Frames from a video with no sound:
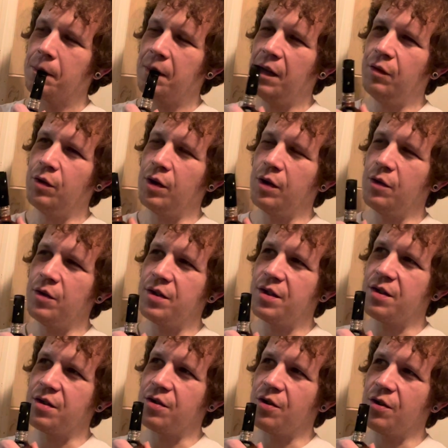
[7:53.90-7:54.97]
Even though I know this
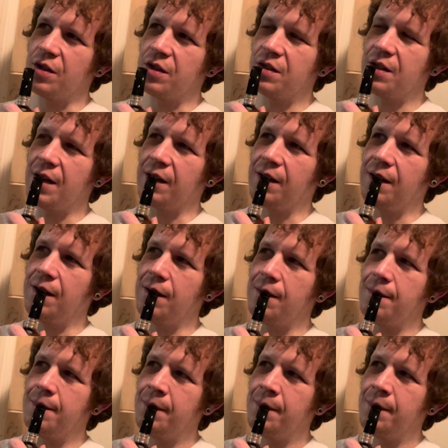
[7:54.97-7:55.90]
isn't Turkish Latakia.